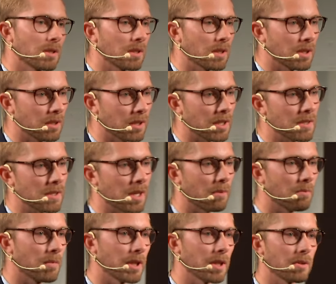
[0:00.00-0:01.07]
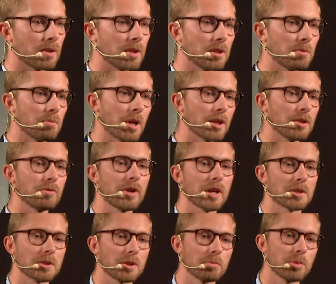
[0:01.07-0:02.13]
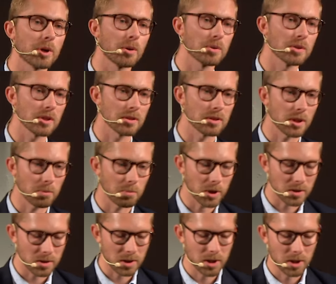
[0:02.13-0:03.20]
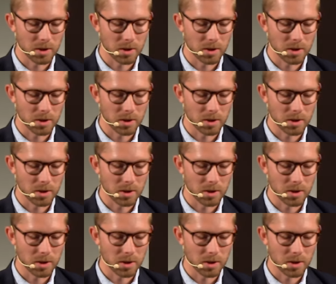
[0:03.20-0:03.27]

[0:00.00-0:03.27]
the assembly or in the manufacturing process that much.